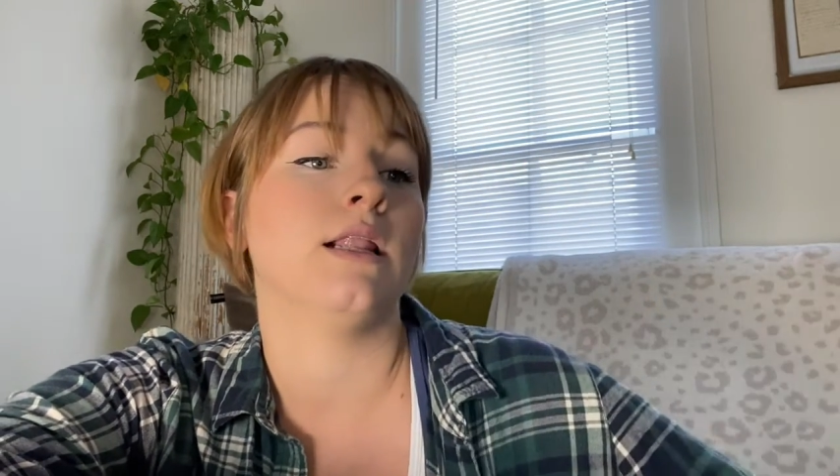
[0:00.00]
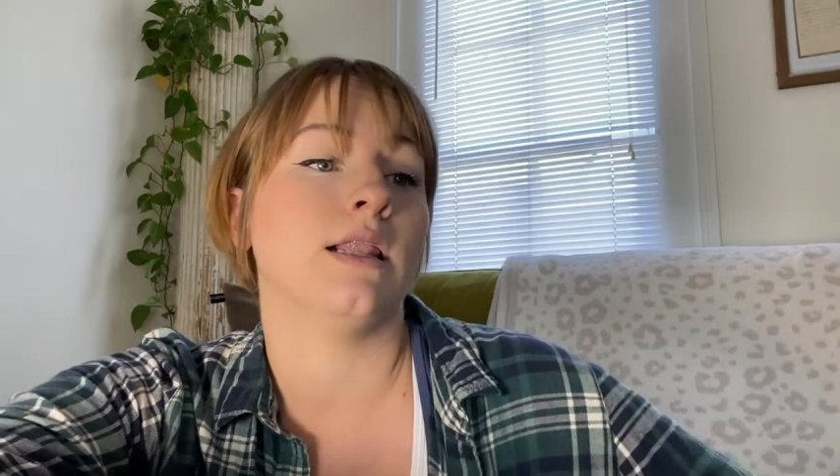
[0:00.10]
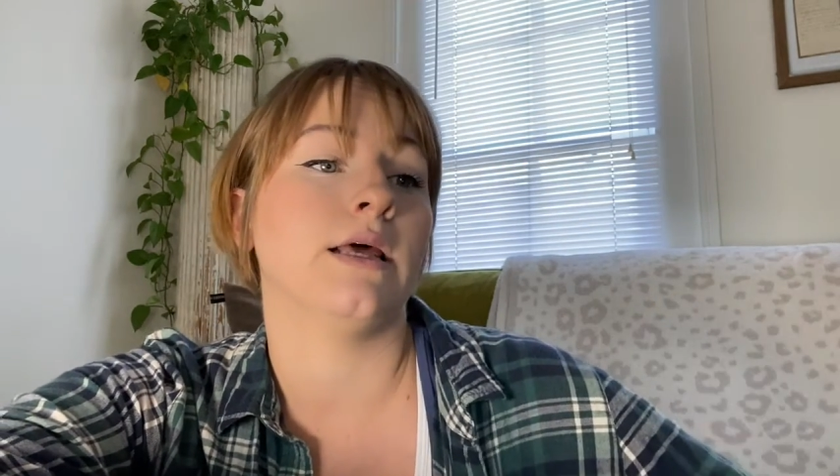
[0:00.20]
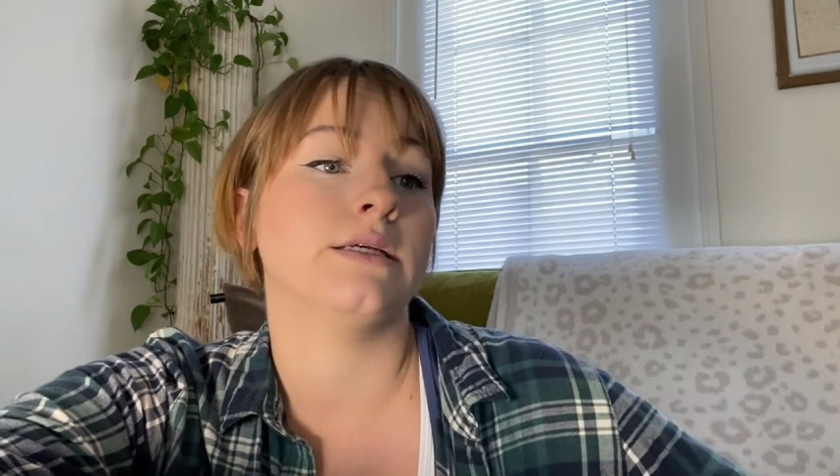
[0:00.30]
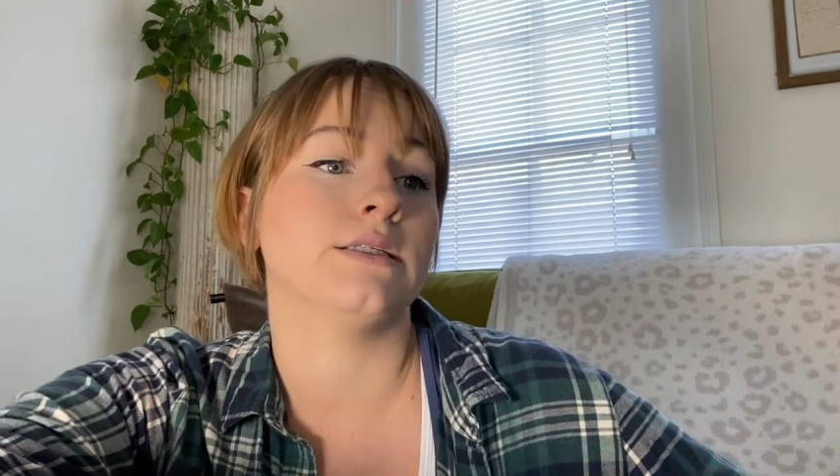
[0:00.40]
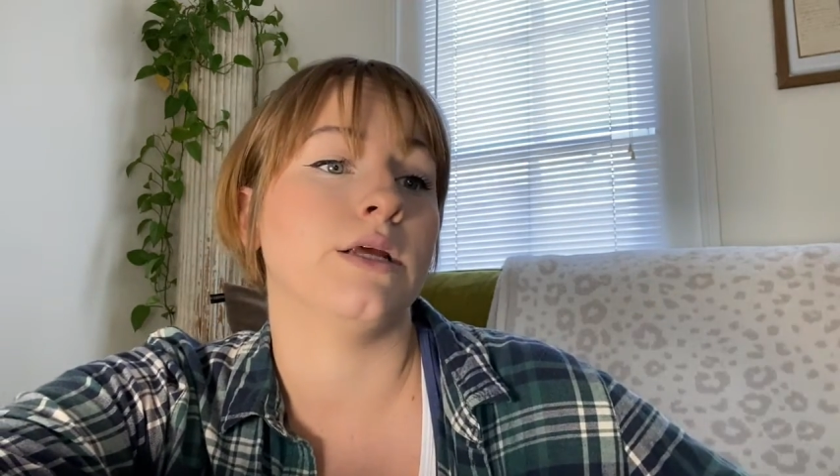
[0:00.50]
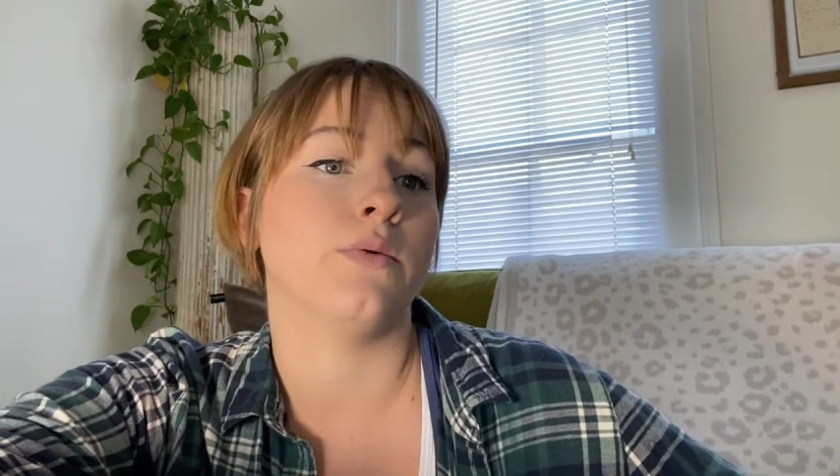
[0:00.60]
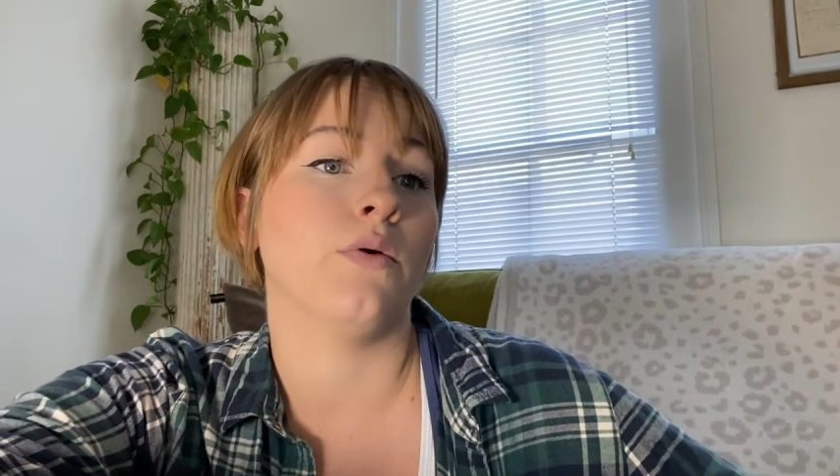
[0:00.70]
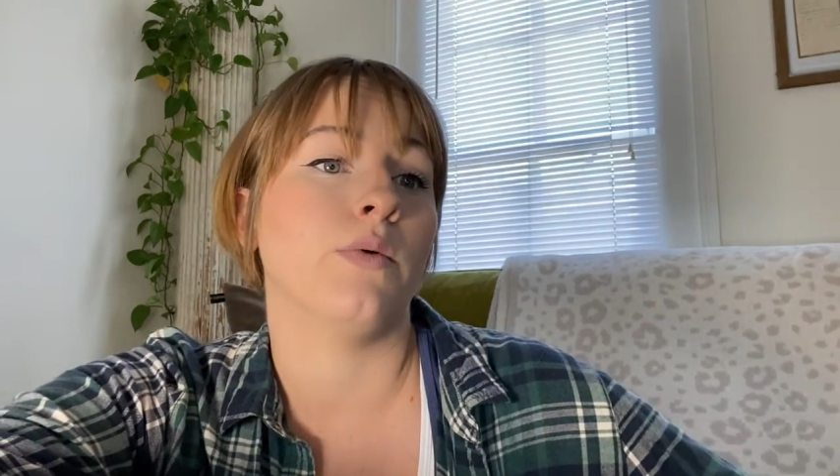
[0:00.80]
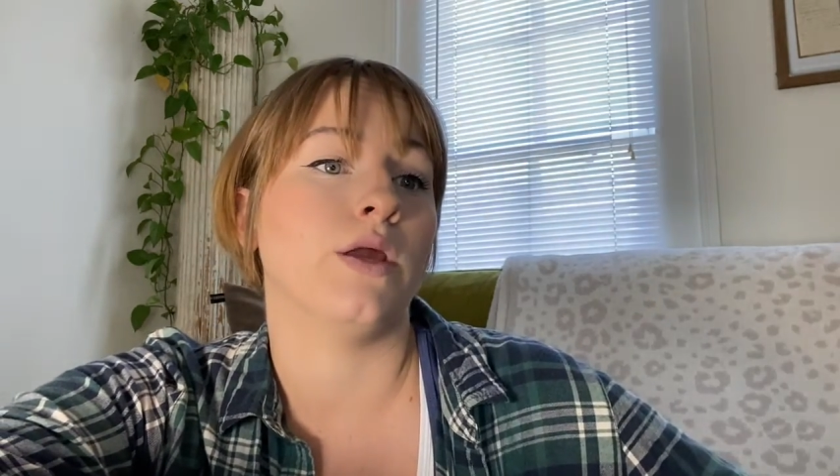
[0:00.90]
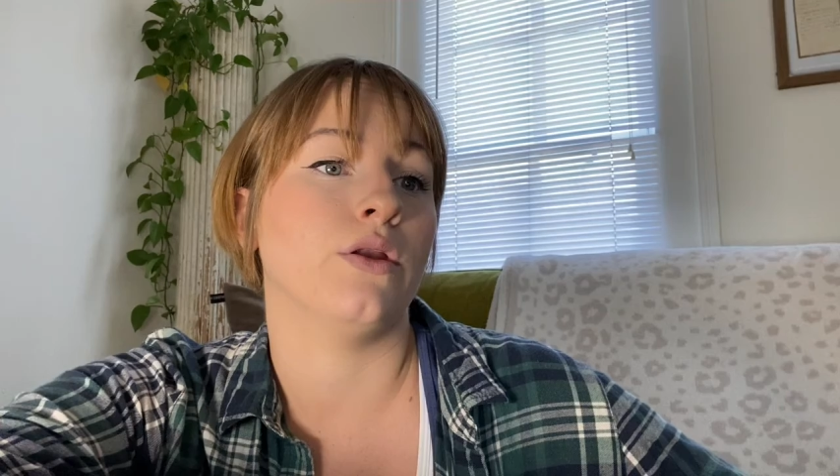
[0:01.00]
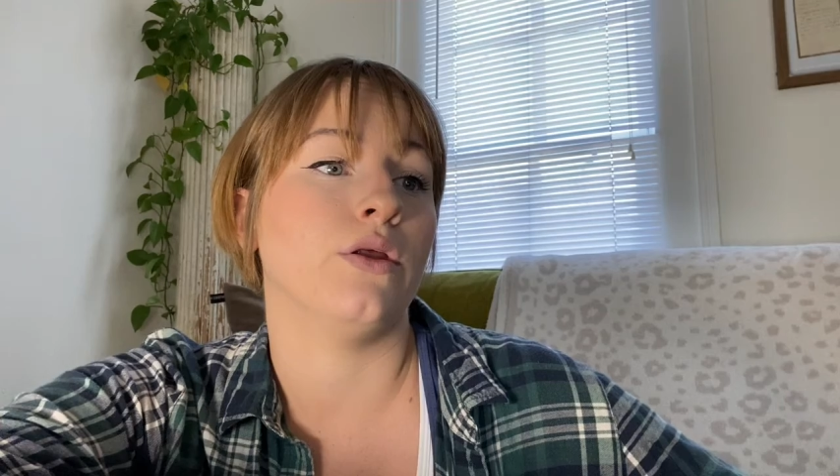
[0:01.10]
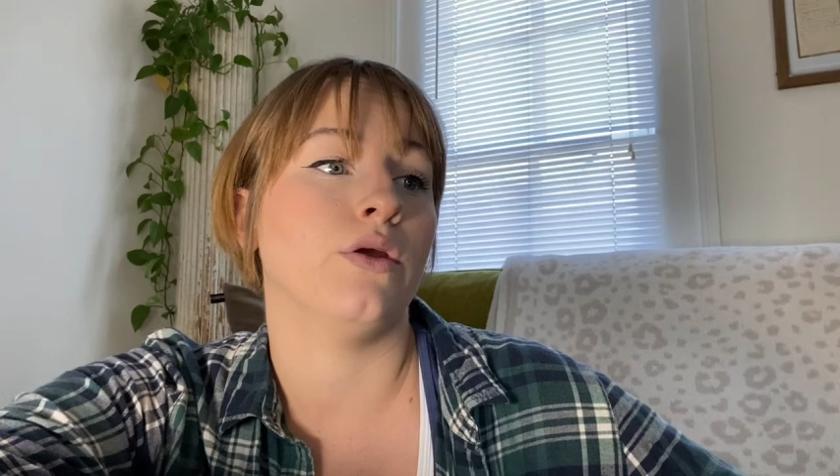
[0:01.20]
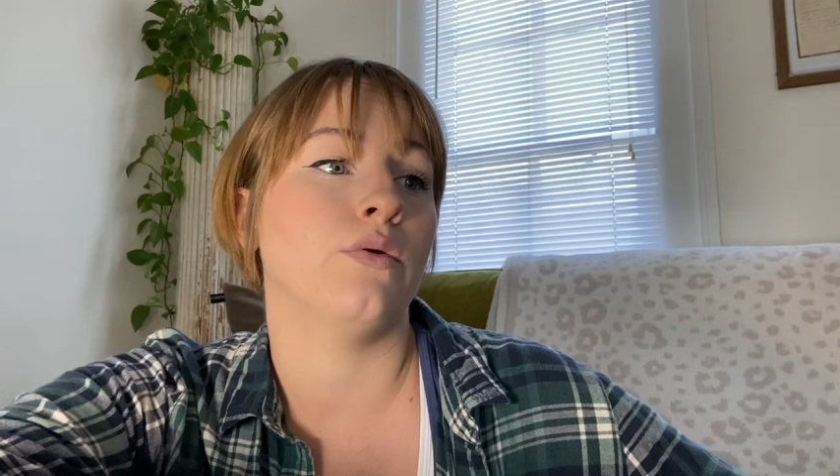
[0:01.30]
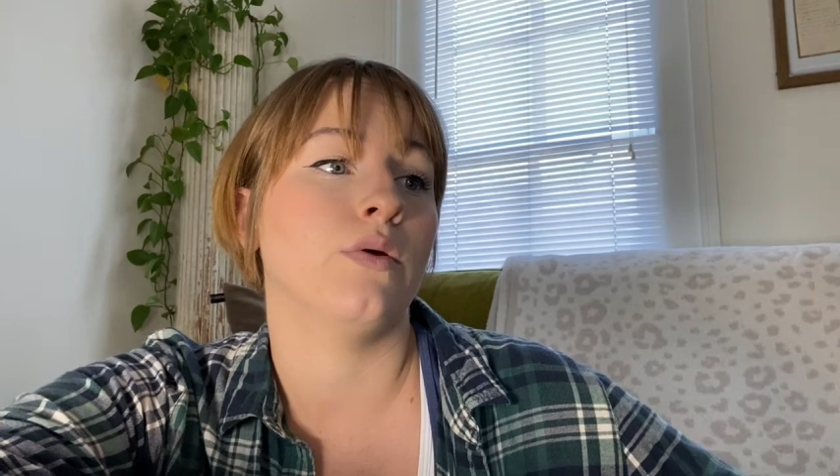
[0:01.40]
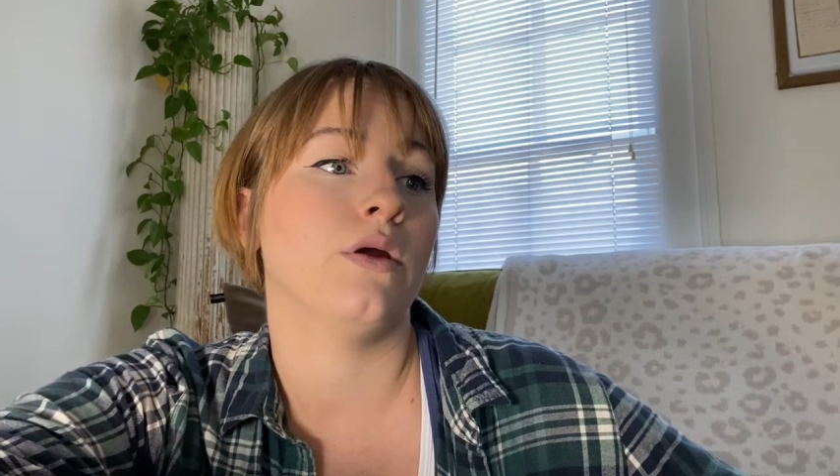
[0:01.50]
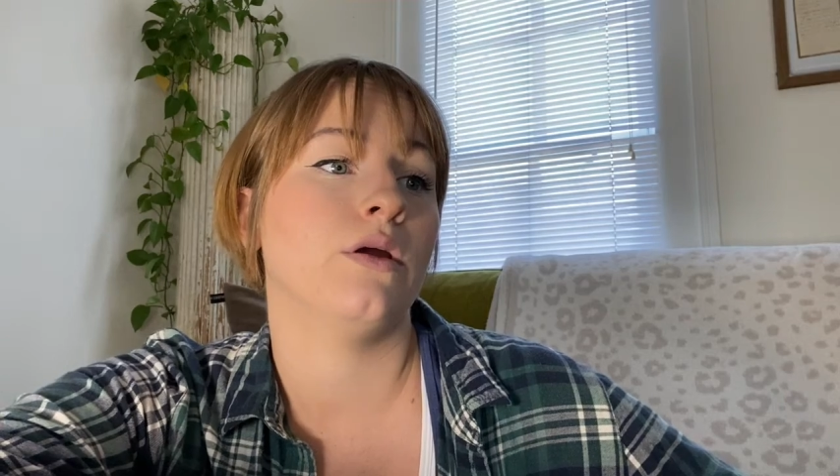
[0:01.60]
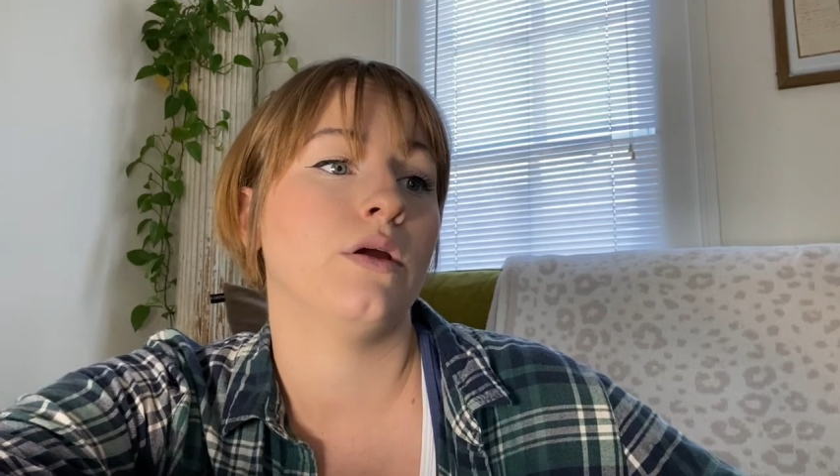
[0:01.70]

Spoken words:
let us know what we could do.